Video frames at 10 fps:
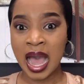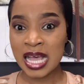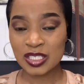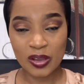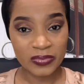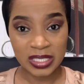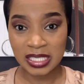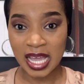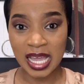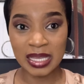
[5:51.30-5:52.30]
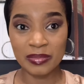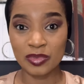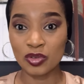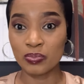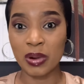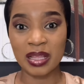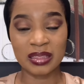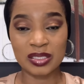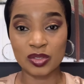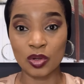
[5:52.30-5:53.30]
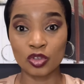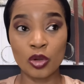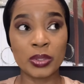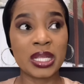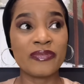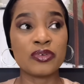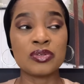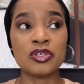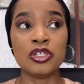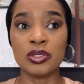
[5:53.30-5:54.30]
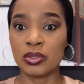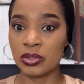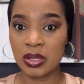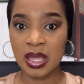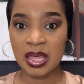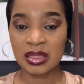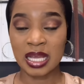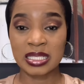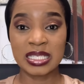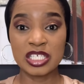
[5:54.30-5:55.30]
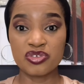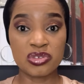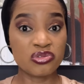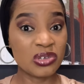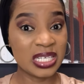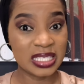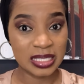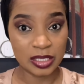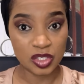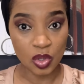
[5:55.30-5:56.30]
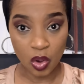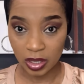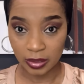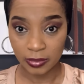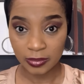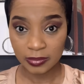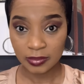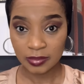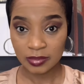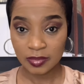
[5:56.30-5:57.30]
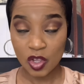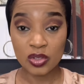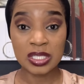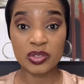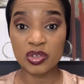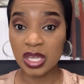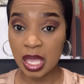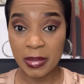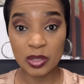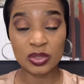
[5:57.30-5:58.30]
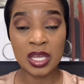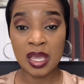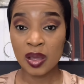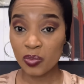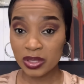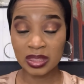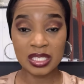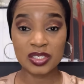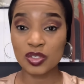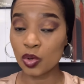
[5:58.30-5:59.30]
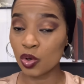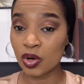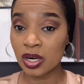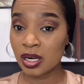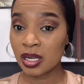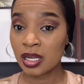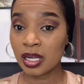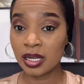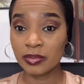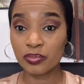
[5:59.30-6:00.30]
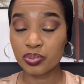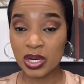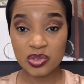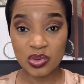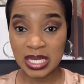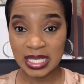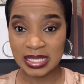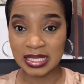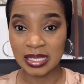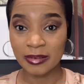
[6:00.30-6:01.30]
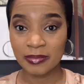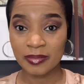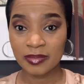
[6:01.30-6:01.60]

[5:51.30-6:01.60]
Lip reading: As of the time you banned the song, nobody even knew that Eedris released the song until you came out with this your press release.